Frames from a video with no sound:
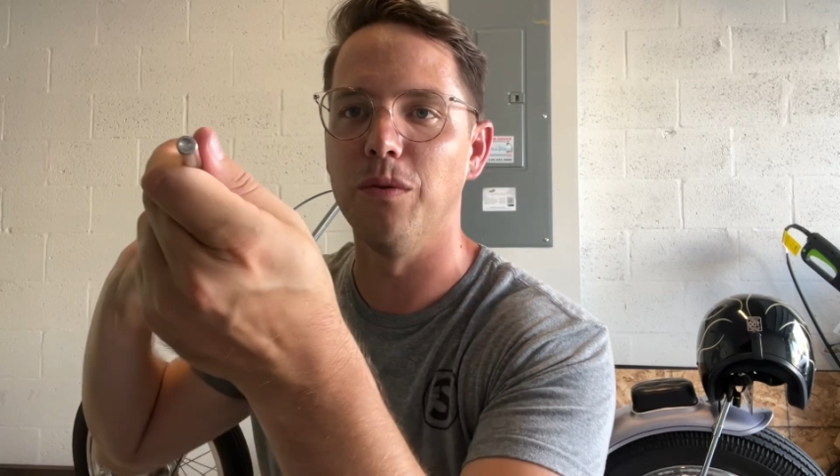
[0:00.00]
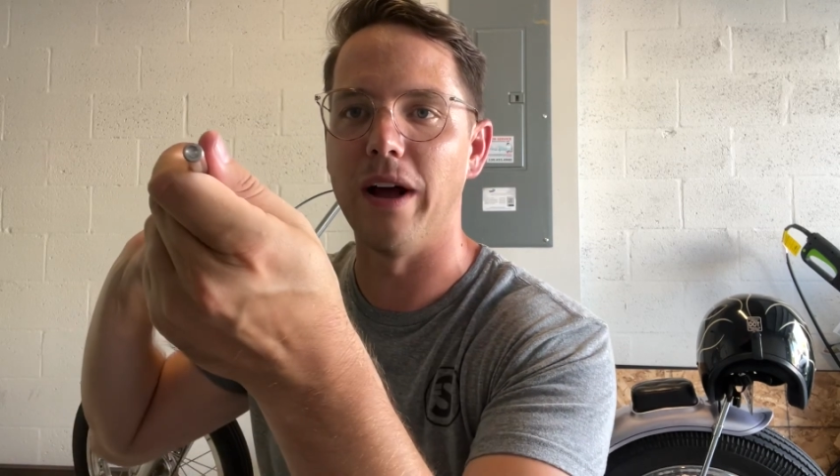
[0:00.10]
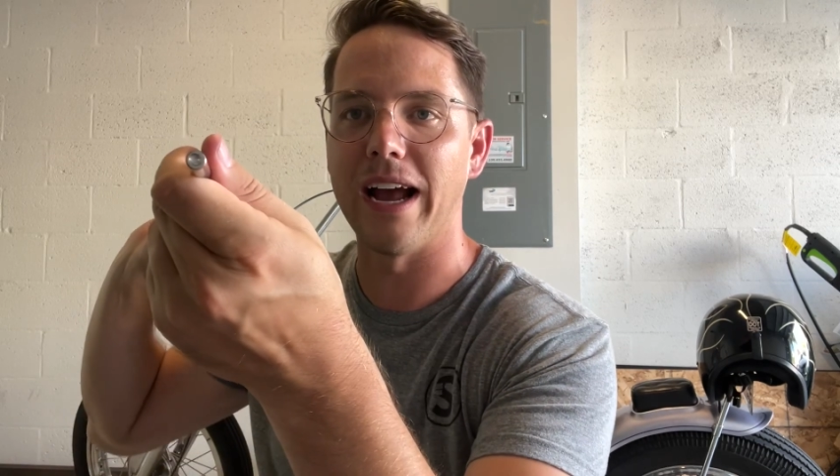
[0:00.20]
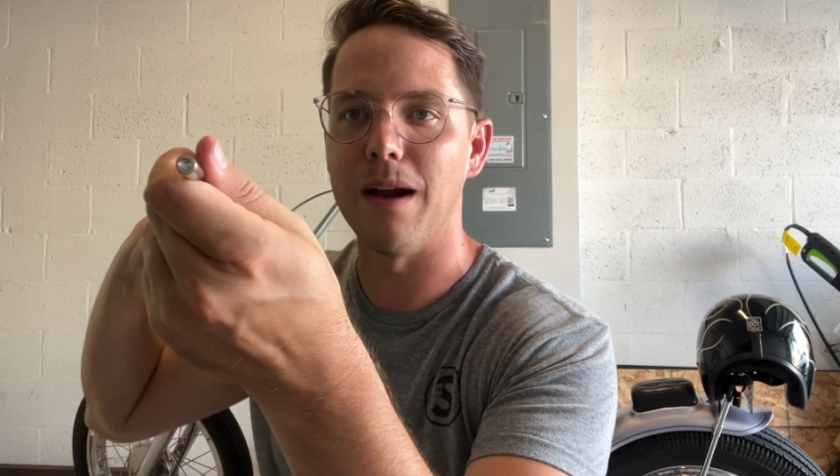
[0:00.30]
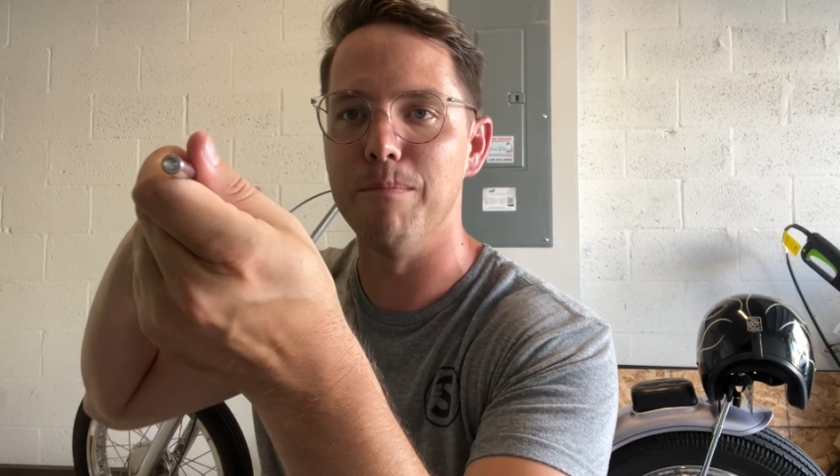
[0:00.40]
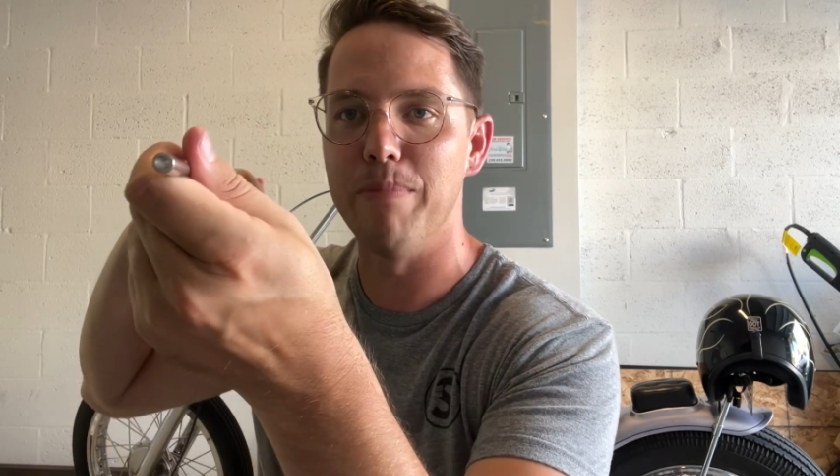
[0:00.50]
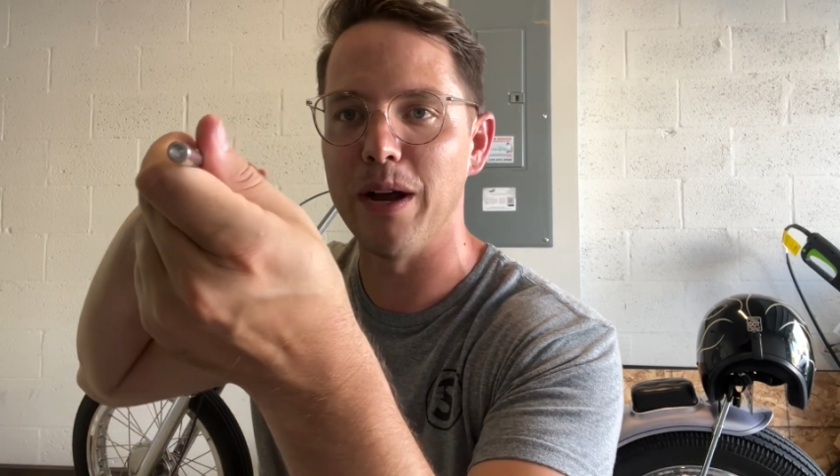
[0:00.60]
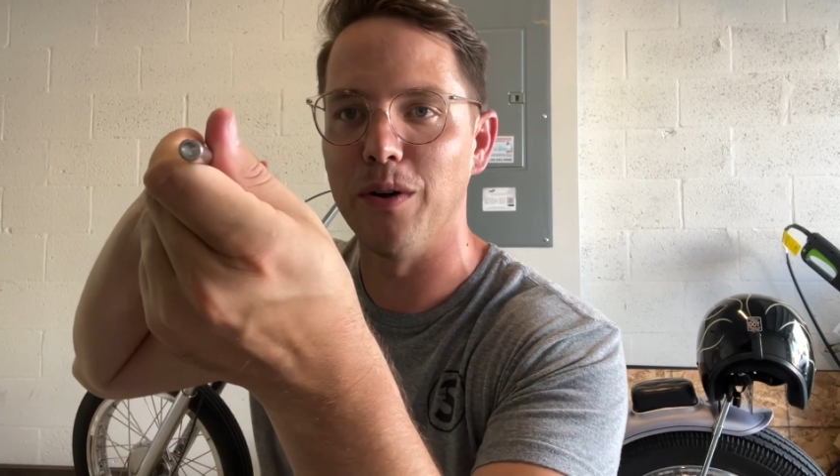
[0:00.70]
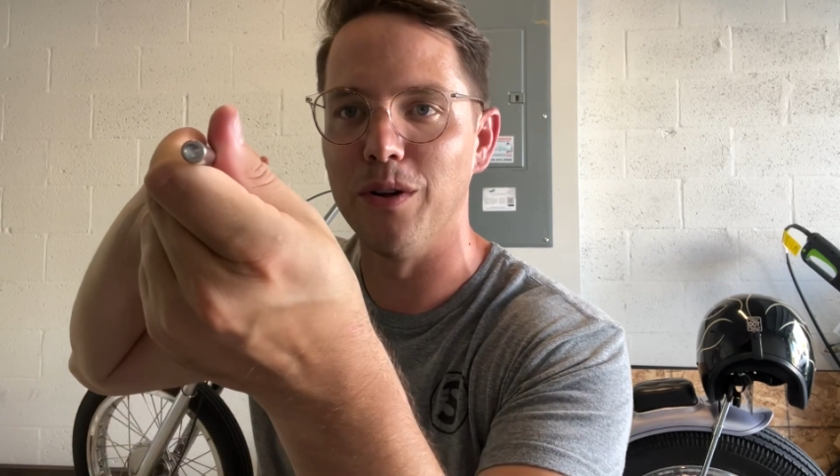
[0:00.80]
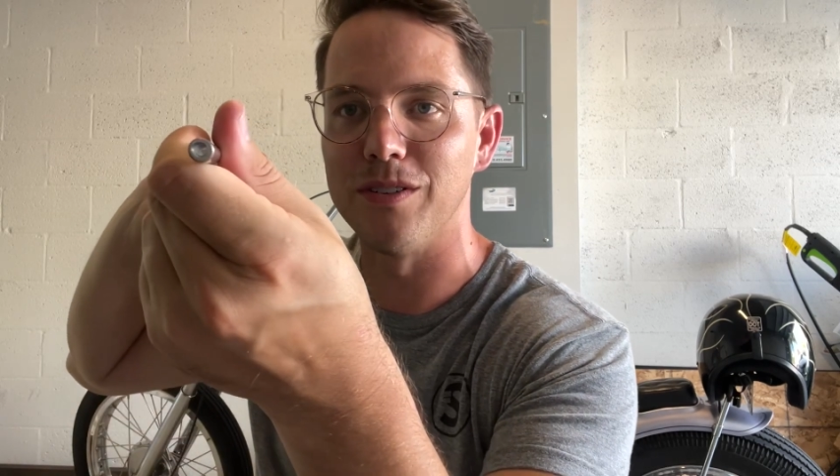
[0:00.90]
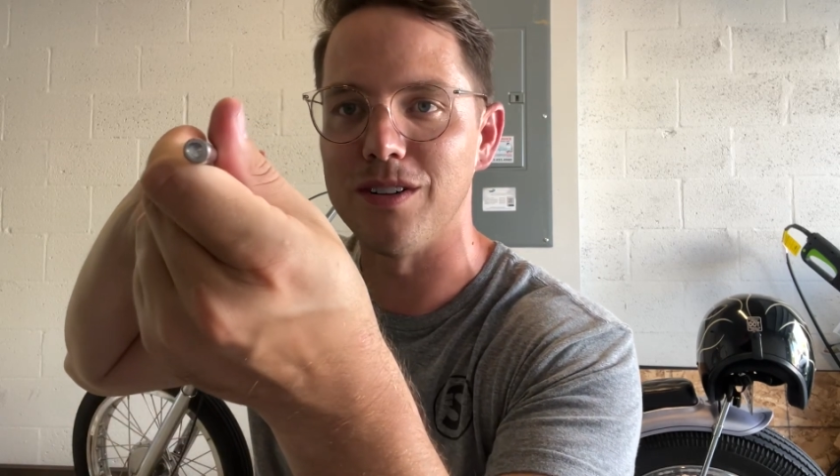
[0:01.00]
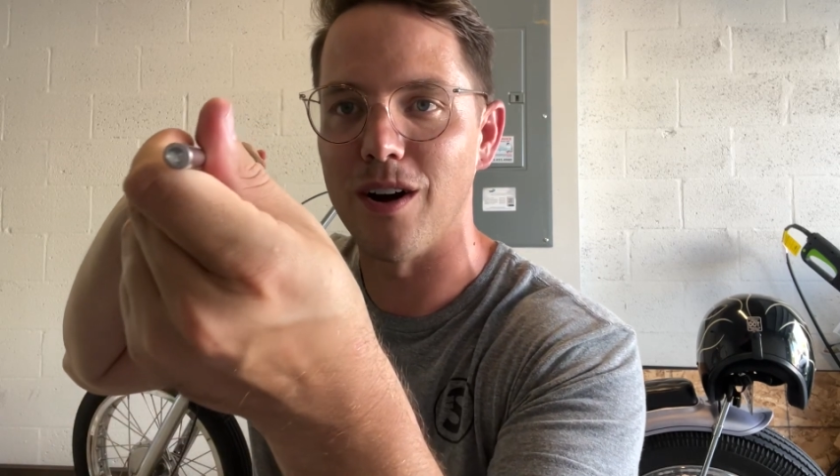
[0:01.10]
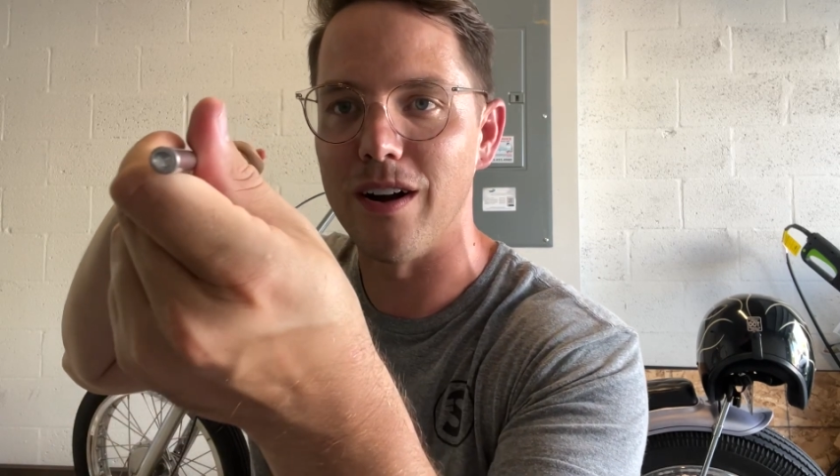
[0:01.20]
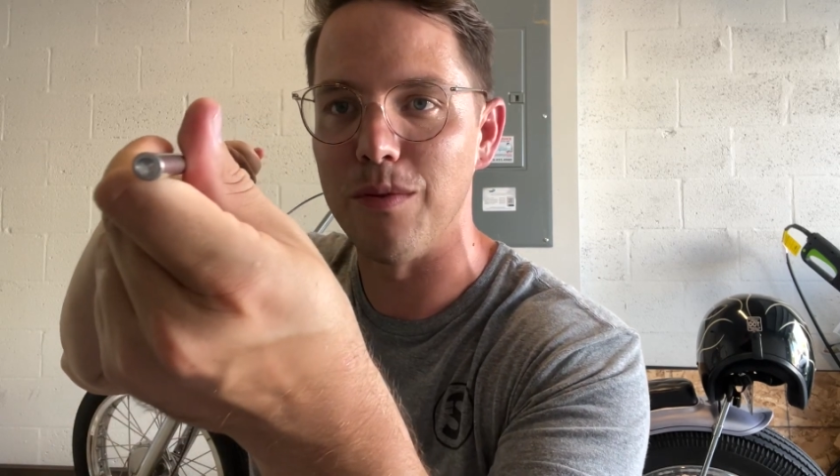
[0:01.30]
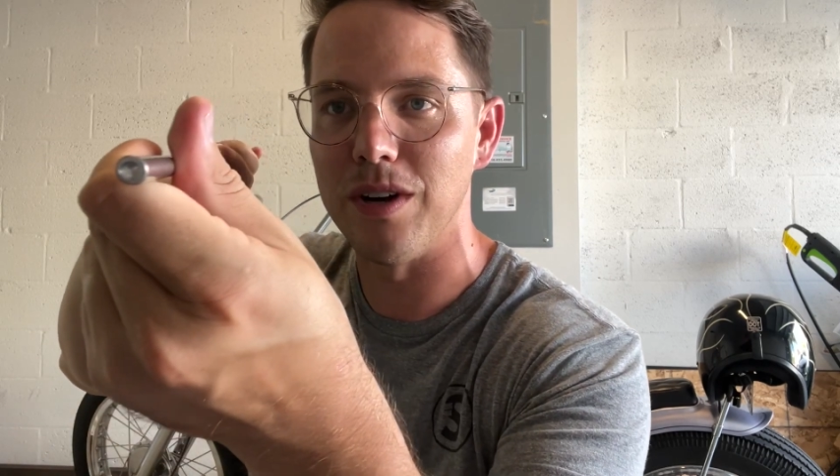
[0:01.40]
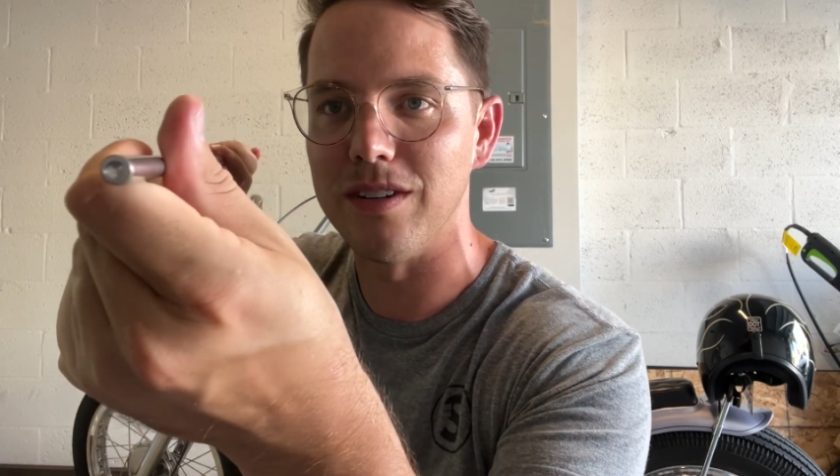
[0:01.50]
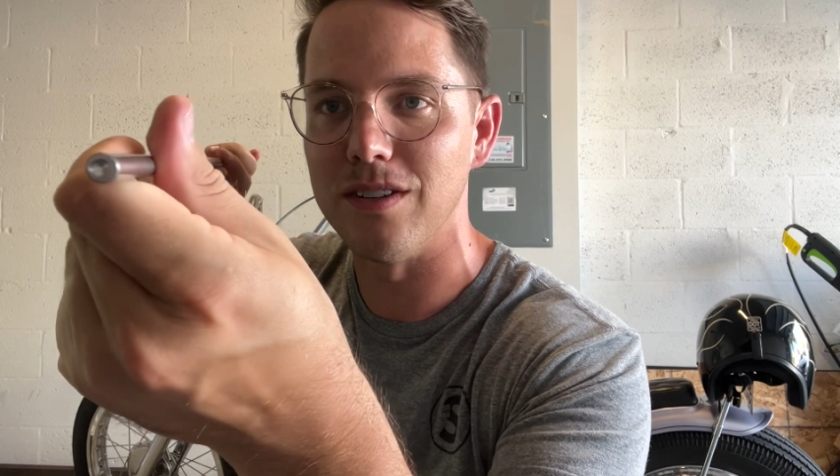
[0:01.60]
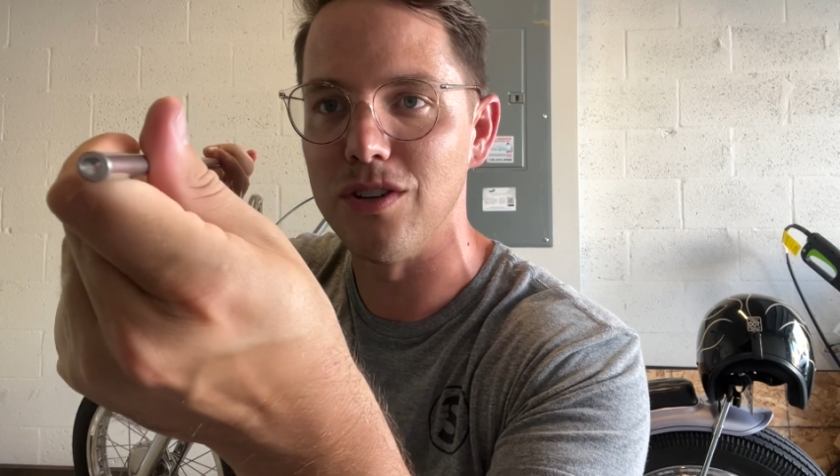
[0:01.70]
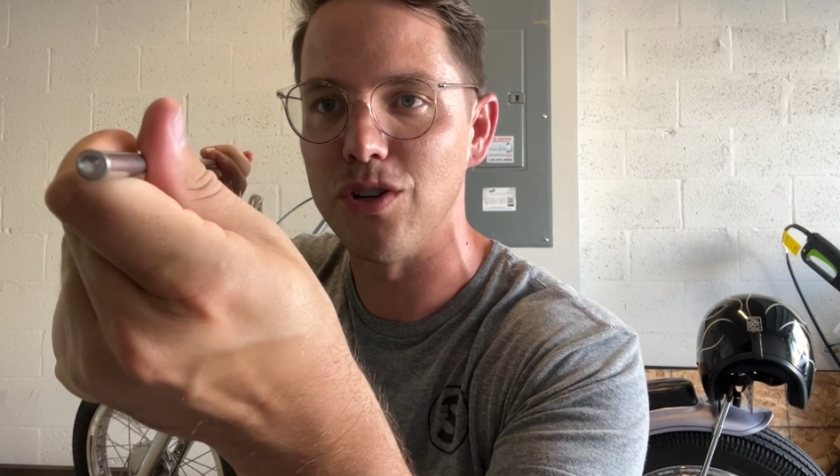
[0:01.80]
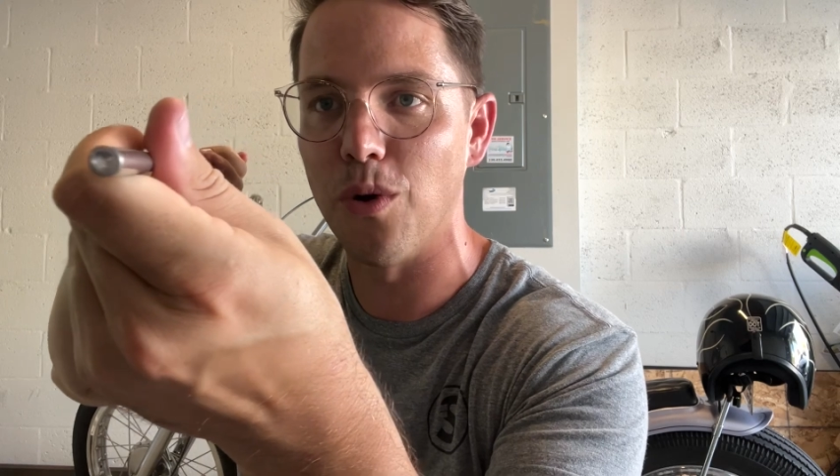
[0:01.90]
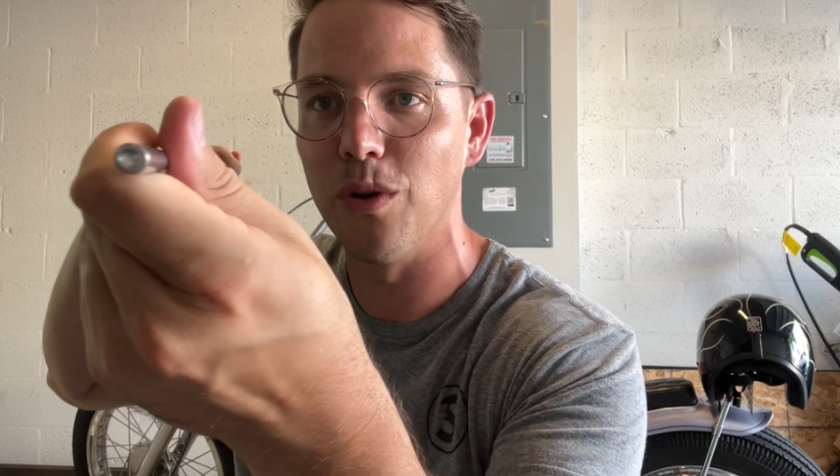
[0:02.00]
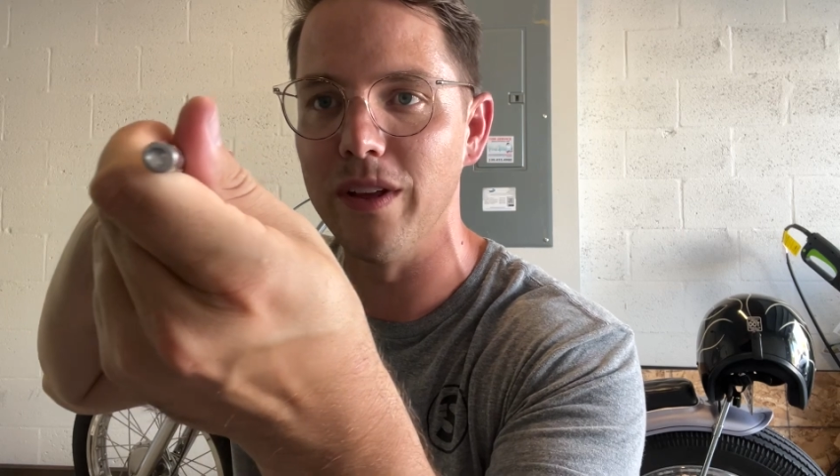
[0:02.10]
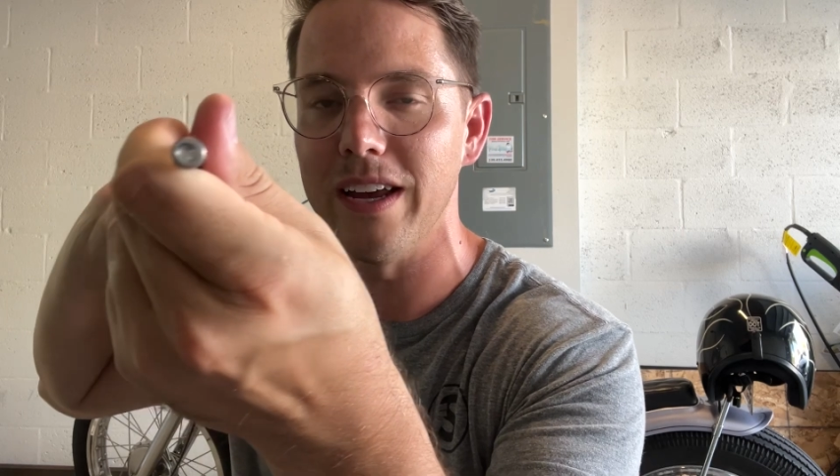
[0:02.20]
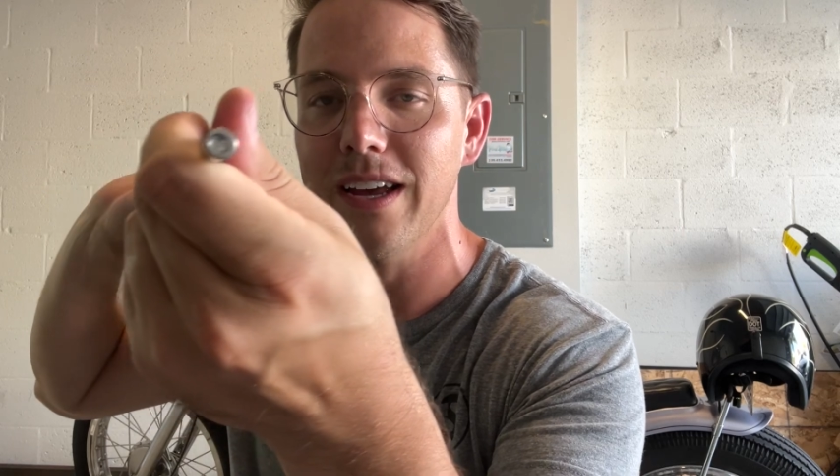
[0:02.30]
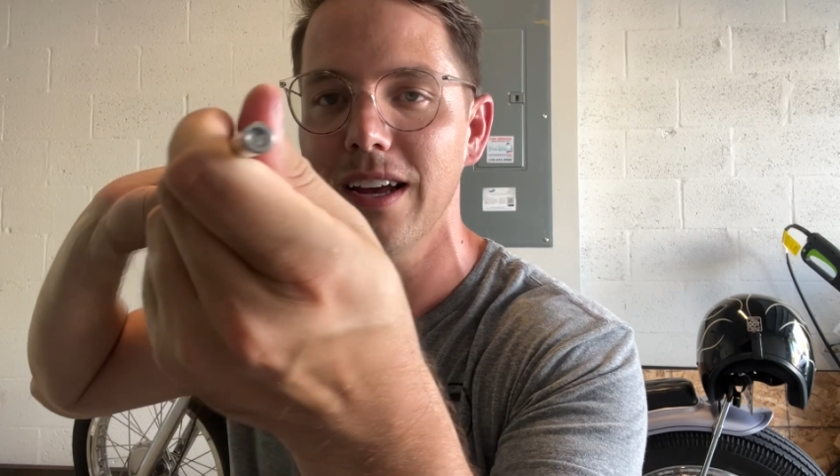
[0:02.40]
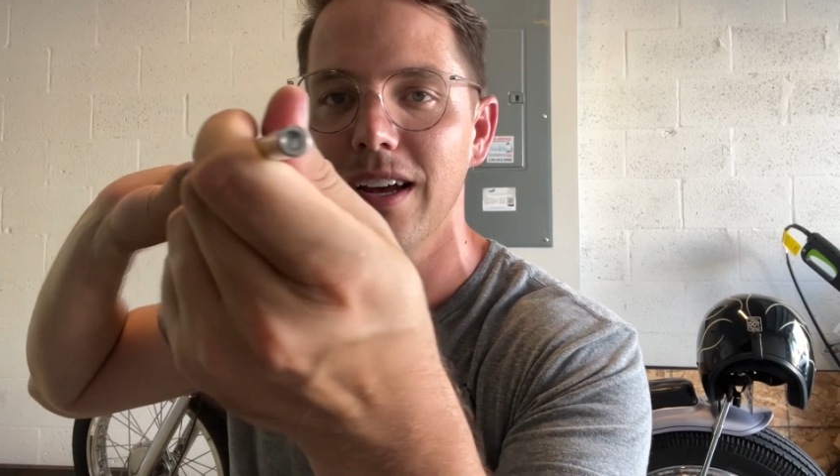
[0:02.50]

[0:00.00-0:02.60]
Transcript: Well, I got a big hole started, which isn't totally